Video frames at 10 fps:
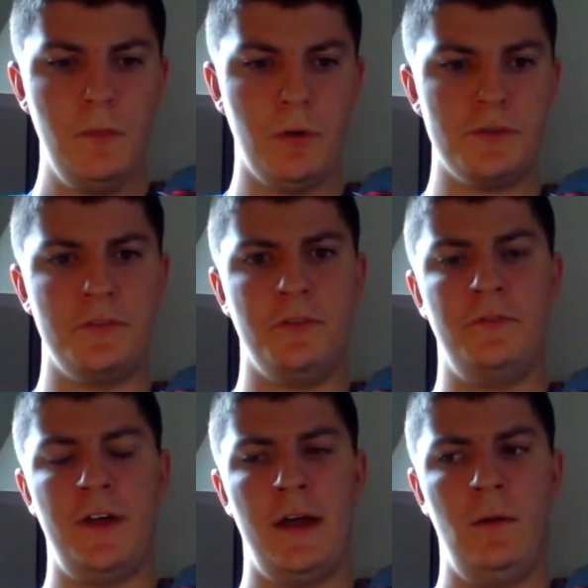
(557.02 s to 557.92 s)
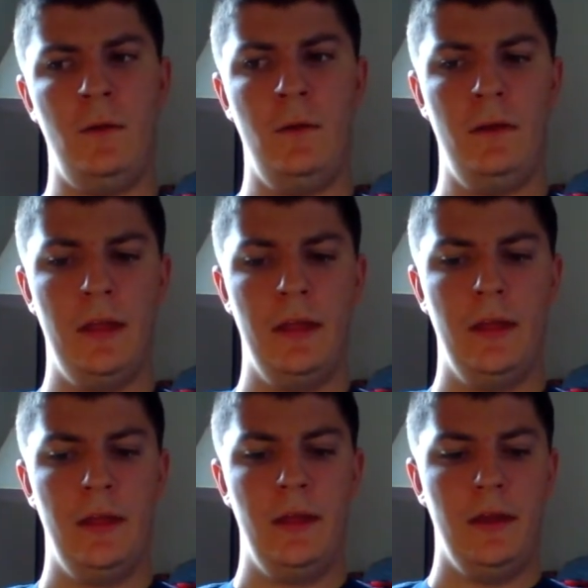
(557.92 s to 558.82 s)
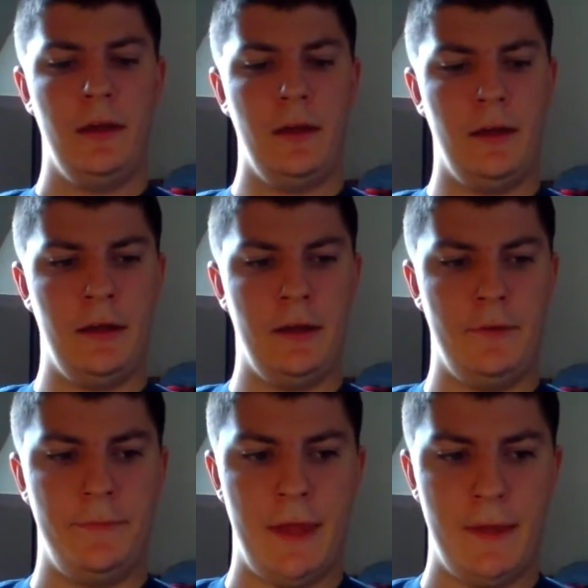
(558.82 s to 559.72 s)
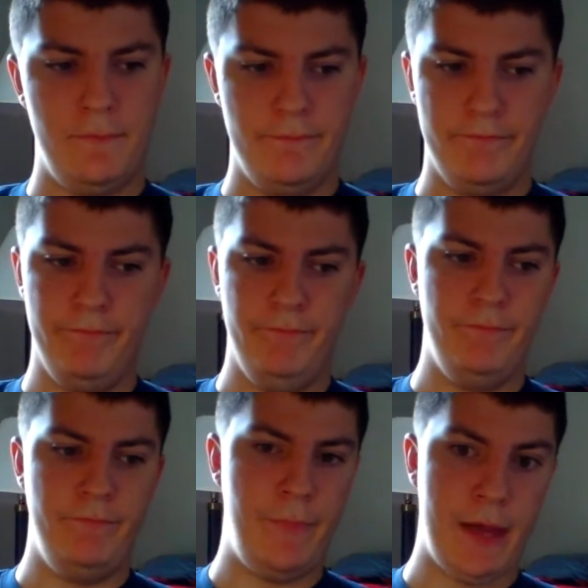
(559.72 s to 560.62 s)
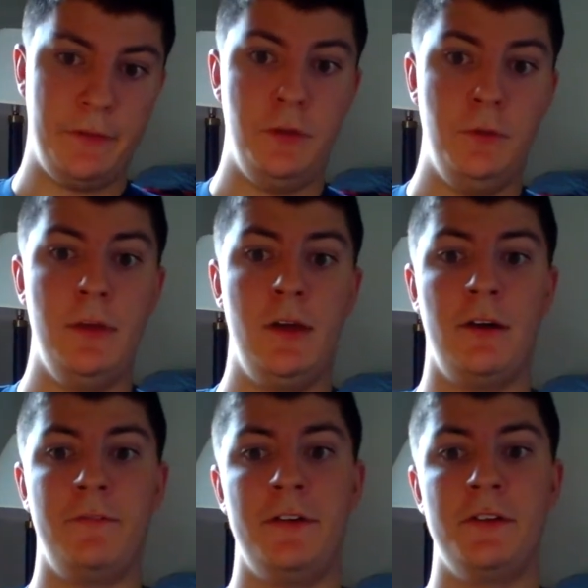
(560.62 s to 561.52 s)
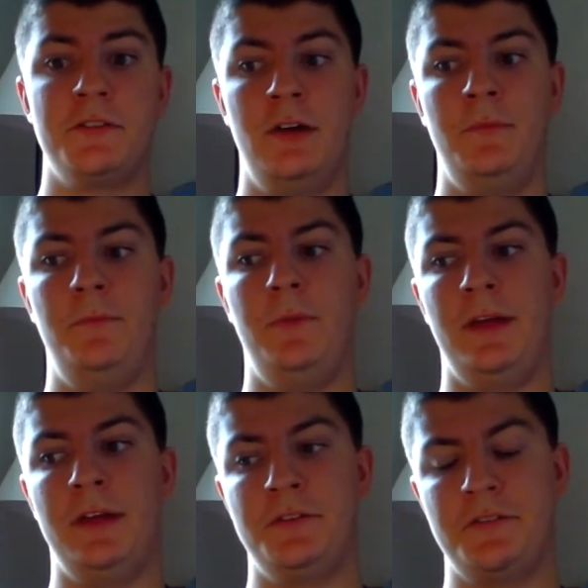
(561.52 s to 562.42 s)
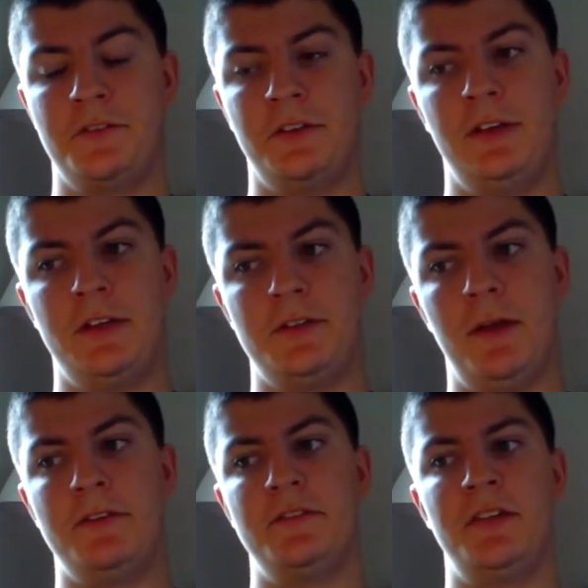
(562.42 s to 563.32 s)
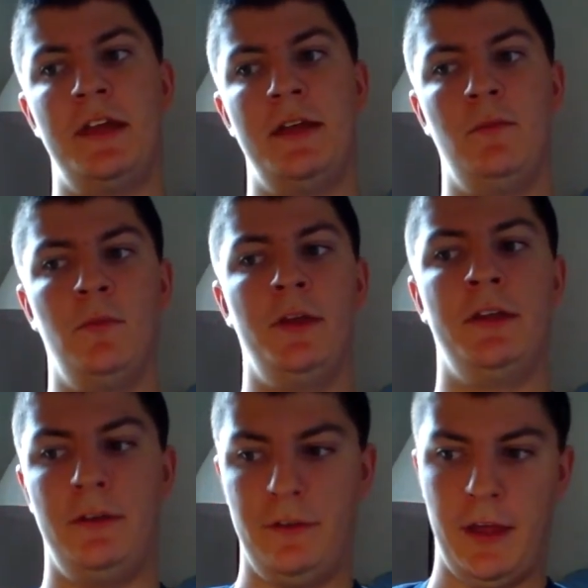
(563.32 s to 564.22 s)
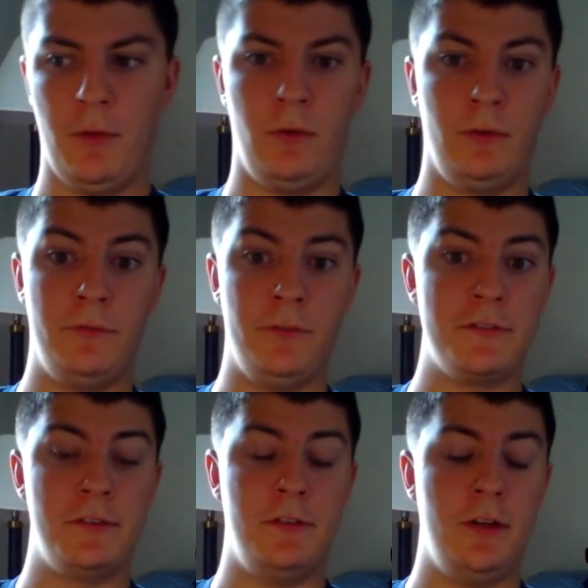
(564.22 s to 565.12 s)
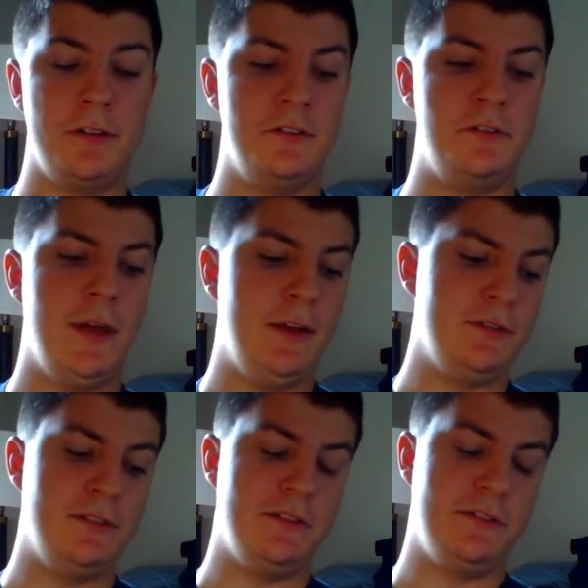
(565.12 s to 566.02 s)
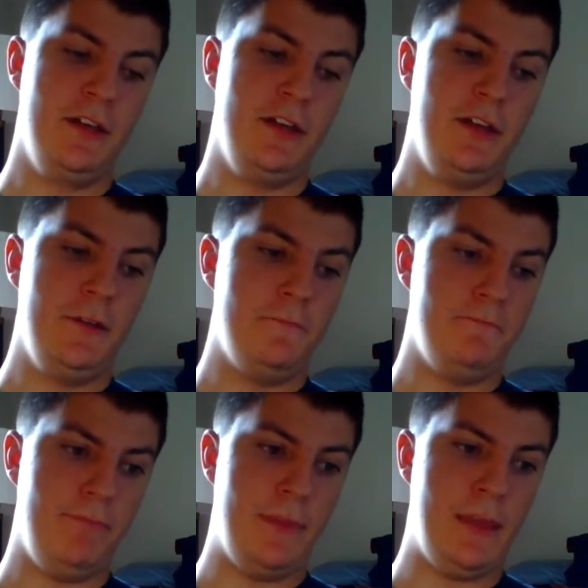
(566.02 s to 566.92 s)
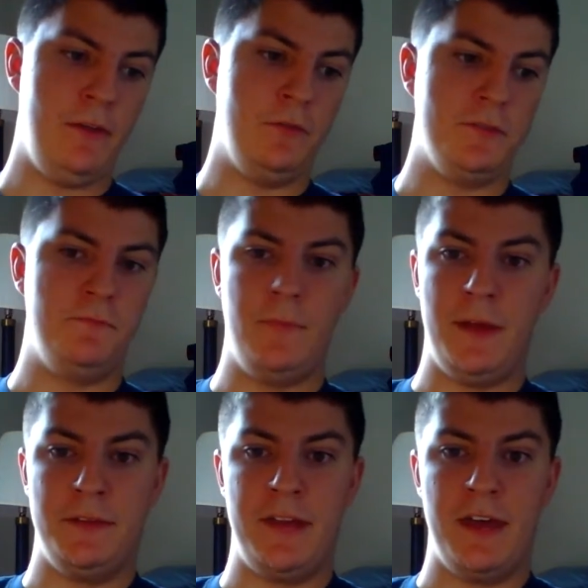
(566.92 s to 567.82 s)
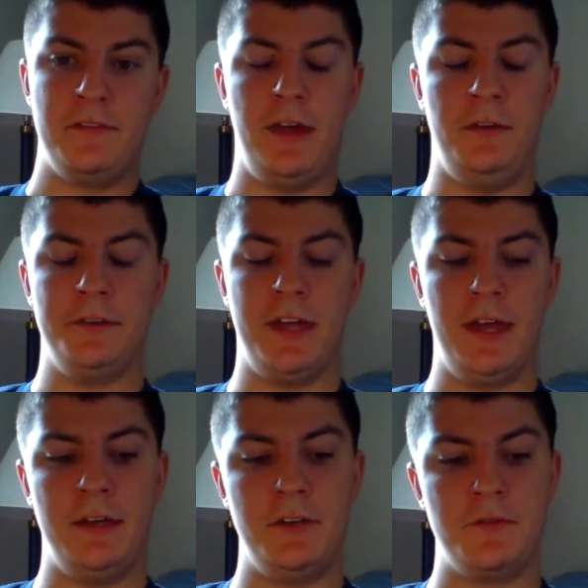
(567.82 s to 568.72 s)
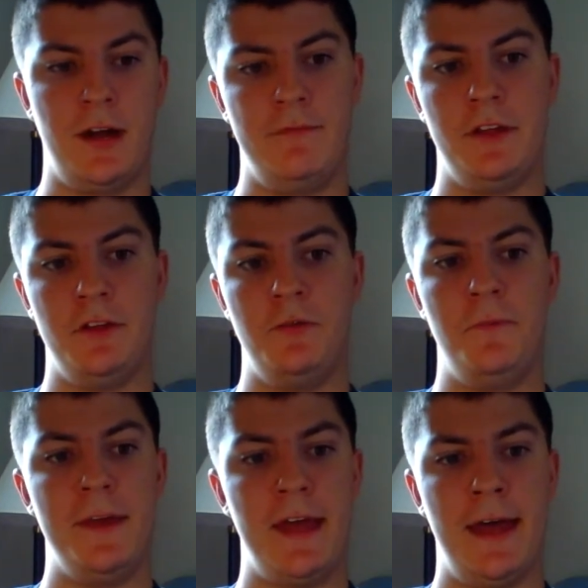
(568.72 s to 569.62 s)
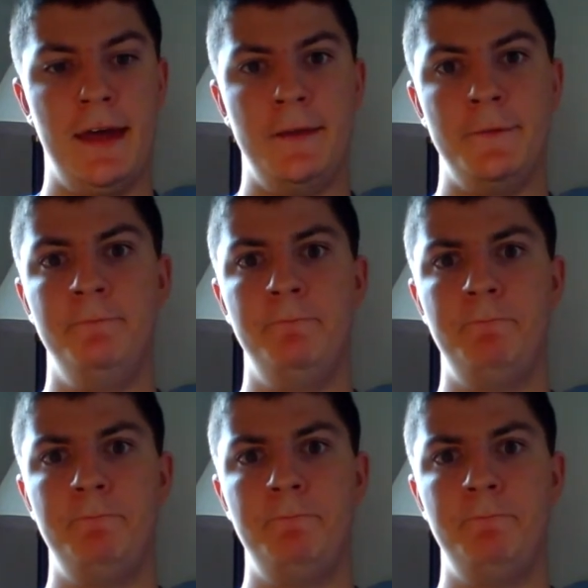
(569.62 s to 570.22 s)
personal foul that backed the UB offense up, and just like against Penn State when they were in first and long situations, so it was a death knell to any drive that UB had.